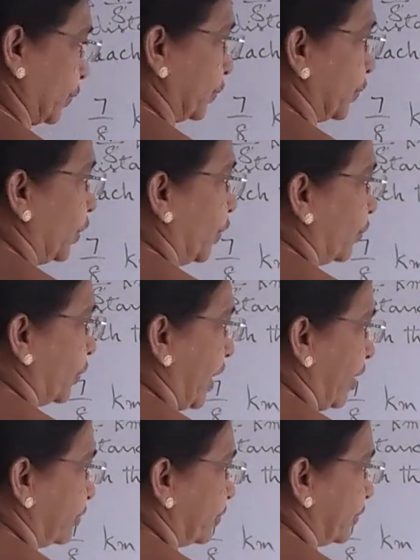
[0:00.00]
to, we
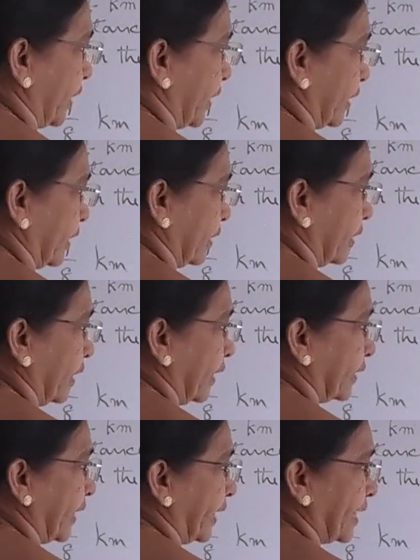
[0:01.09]
have to take
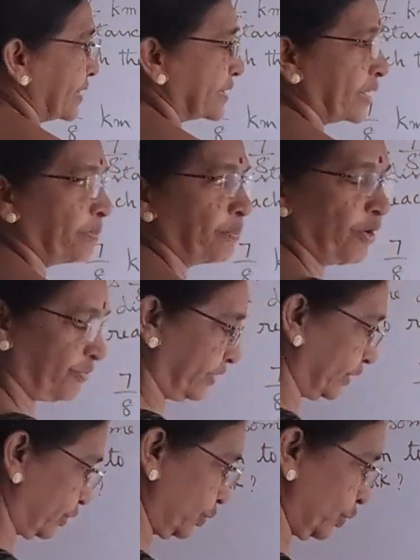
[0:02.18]
the LCM of
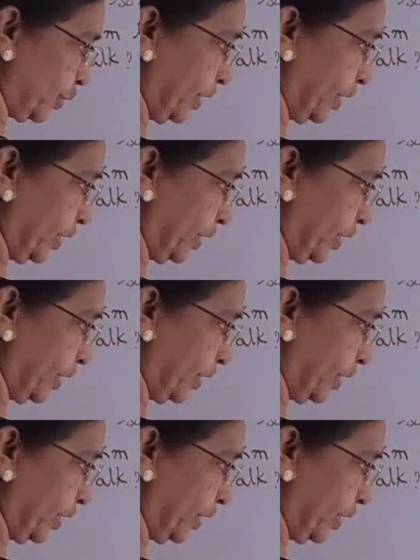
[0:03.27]
the two